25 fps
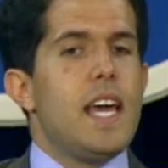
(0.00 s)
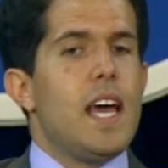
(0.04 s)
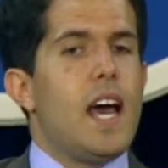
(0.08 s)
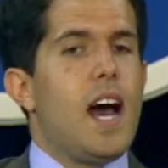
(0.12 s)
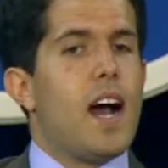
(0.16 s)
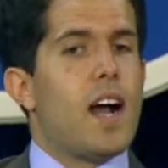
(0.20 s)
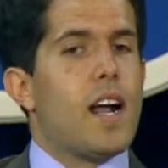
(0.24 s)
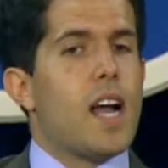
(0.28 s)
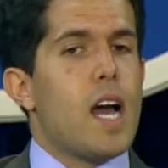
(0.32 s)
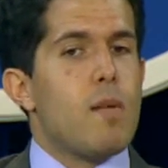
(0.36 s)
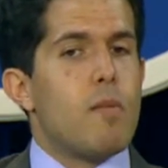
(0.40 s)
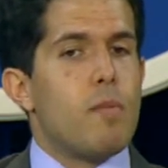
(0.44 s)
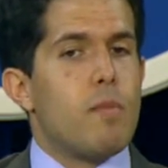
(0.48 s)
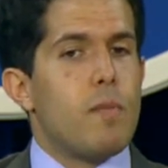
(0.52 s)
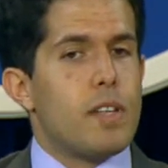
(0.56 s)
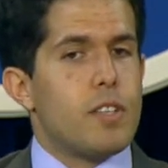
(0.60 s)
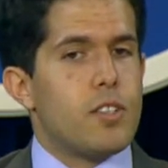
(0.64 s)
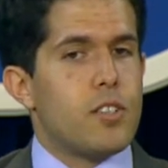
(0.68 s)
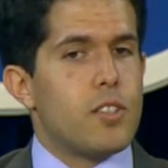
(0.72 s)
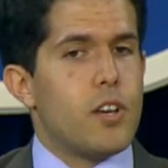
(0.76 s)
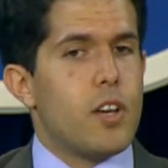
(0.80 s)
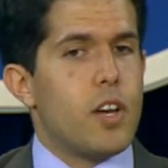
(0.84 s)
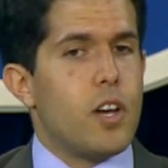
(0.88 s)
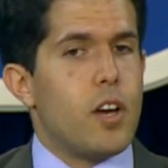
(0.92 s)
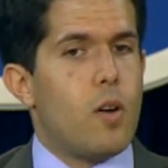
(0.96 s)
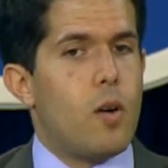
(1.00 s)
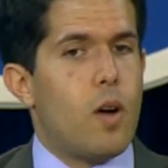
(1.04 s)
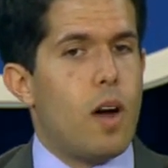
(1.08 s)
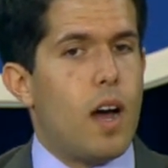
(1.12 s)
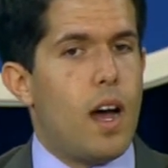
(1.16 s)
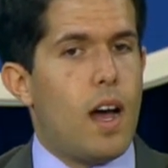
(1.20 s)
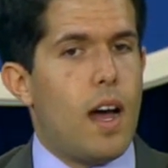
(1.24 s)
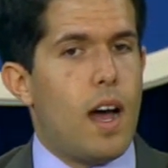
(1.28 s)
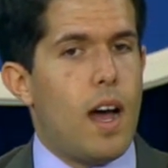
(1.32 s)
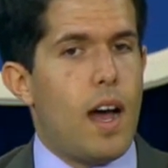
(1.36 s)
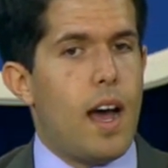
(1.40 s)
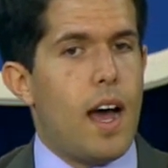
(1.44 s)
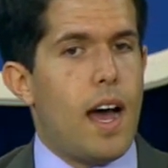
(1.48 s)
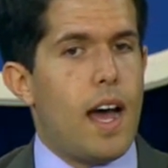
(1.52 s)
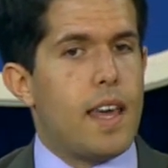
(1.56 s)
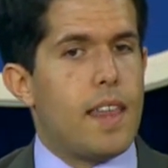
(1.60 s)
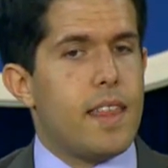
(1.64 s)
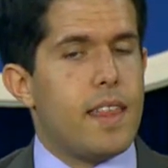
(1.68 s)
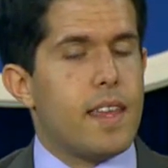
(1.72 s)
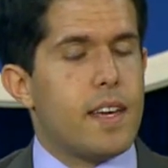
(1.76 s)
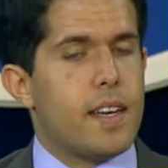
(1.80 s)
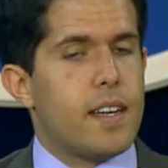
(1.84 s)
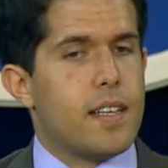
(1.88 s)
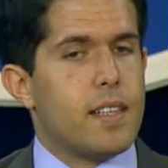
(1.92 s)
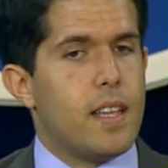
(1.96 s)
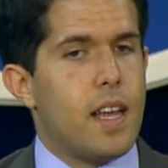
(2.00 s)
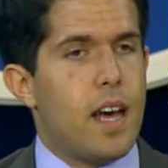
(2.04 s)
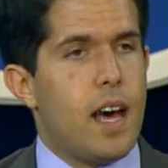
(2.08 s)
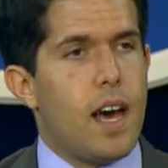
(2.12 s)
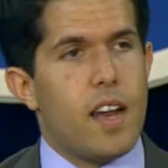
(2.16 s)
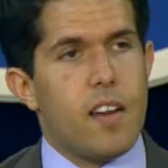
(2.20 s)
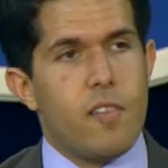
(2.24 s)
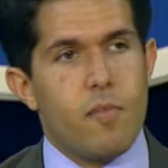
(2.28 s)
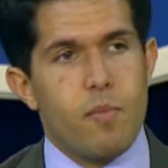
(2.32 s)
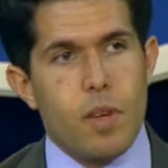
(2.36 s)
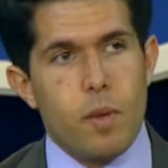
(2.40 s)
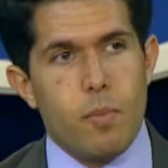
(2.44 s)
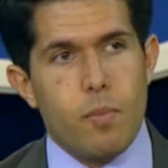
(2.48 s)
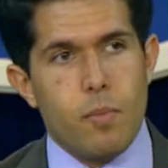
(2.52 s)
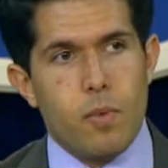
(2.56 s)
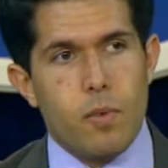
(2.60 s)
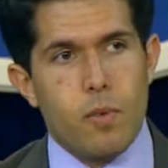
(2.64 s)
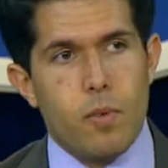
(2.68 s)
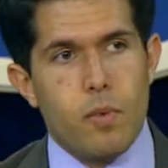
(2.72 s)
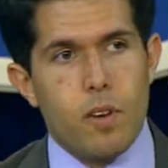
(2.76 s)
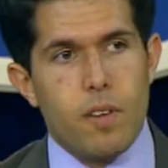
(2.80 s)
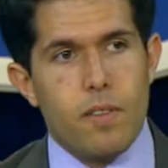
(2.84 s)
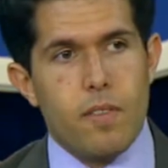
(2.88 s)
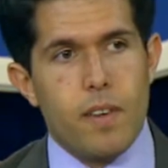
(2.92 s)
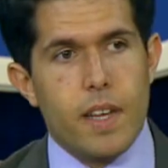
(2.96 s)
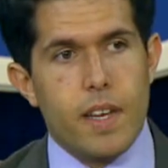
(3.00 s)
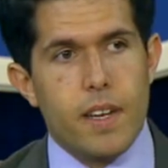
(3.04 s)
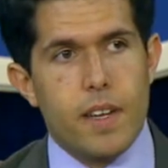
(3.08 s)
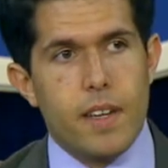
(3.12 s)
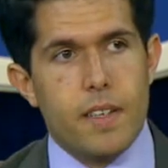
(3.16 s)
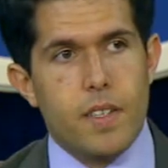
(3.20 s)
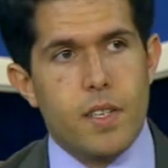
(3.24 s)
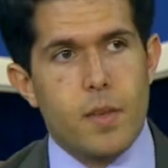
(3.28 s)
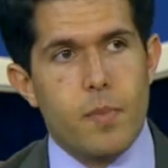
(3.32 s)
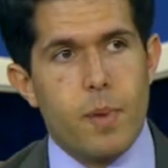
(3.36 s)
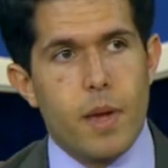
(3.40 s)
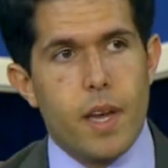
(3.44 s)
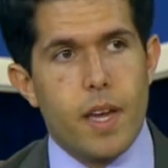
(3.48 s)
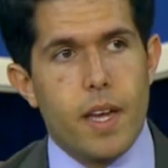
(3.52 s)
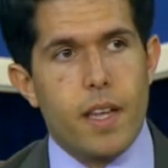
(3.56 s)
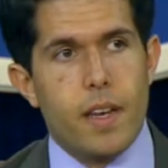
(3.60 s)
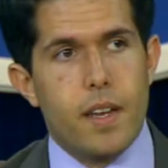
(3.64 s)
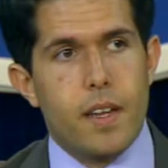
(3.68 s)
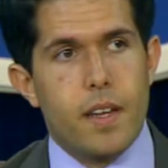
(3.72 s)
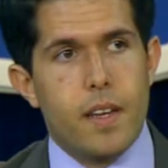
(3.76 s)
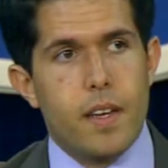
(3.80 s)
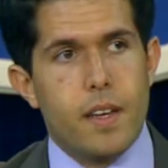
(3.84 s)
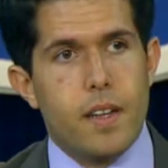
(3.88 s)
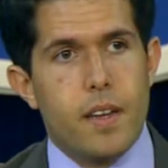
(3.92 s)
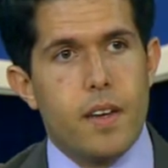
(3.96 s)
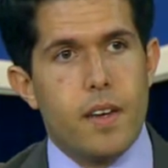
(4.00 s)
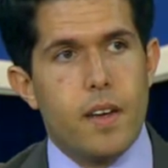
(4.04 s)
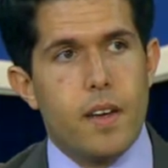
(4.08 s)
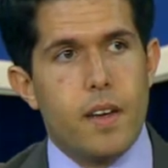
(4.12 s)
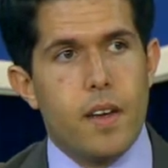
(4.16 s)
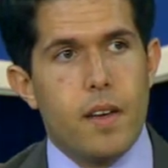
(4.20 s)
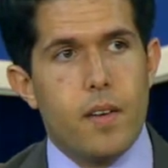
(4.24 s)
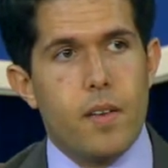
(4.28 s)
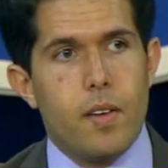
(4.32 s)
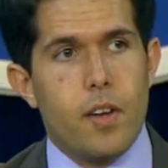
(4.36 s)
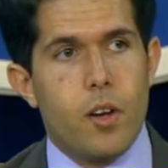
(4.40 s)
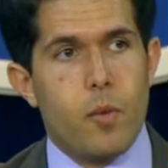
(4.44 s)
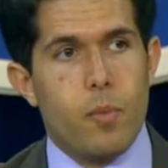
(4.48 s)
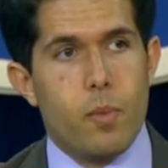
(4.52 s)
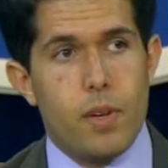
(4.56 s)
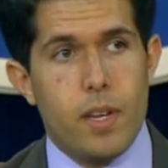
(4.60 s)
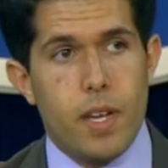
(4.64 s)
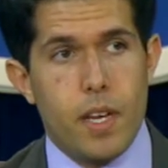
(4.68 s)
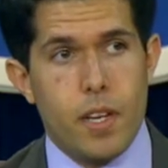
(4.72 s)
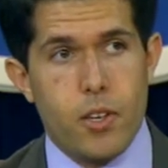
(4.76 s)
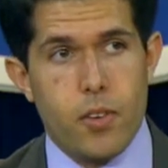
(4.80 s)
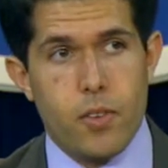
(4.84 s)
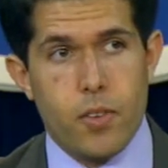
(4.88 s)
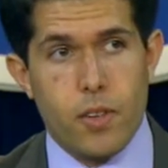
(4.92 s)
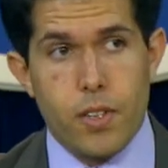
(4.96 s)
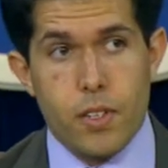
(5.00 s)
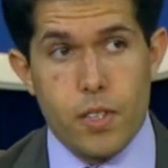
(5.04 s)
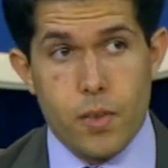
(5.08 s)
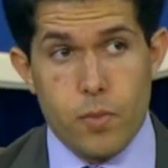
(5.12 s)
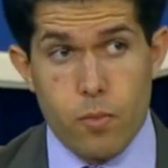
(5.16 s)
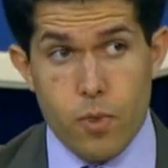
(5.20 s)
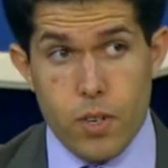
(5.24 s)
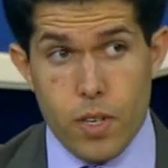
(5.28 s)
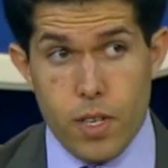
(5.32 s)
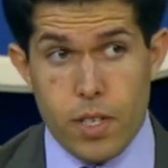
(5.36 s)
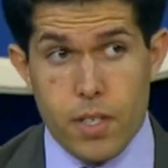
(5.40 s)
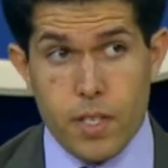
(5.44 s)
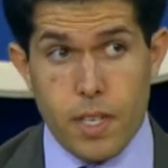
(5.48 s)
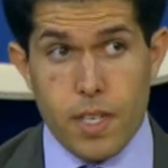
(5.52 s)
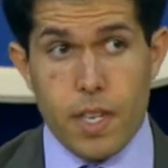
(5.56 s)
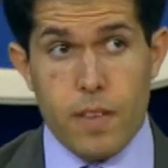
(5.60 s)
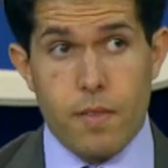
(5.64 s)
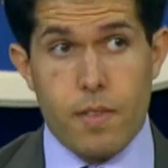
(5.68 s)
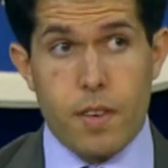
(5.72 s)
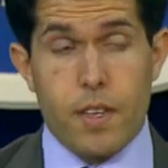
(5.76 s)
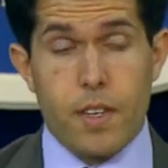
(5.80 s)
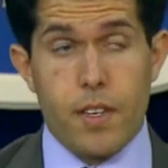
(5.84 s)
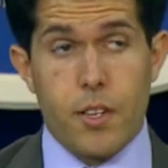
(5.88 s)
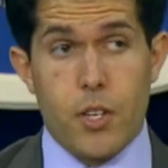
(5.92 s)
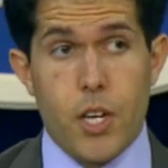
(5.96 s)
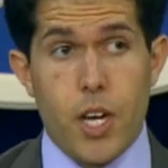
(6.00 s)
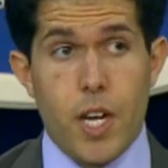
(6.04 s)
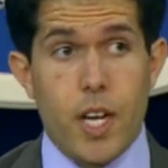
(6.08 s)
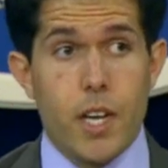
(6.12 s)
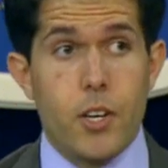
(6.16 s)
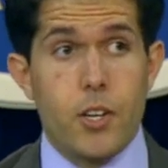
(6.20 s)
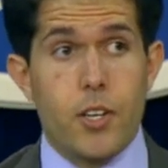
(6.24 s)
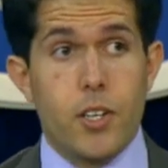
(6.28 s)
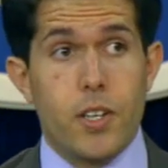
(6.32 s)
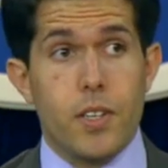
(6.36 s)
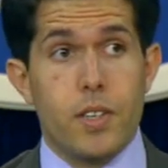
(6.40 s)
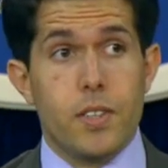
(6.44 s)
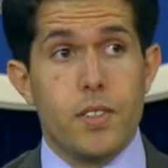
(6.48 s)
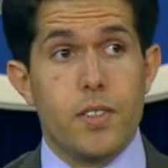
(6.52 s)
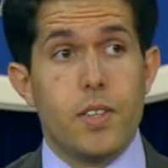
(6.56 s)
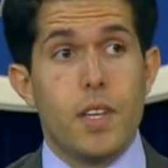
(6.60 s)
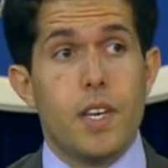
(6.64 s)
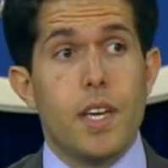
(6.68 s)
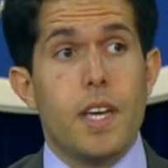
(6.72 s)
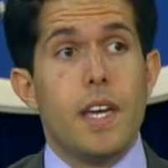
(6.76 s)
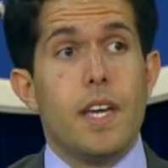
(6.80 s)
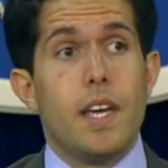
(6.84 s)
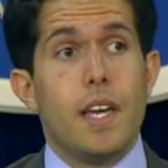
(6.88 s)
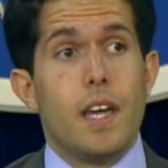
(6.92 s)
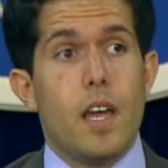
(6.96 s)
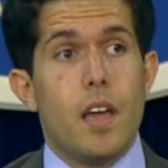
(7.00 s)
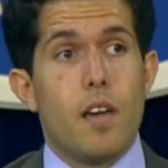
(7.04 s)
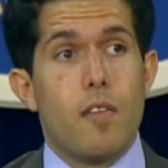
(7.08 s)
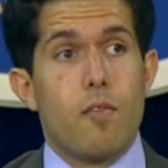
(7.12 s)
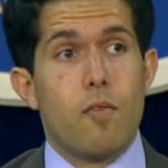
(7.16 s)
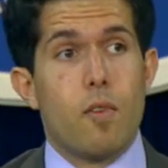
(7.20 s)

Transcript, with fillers: a couple months ago, I think a lot of people would have anticipated, you know, potentially some really significant changes if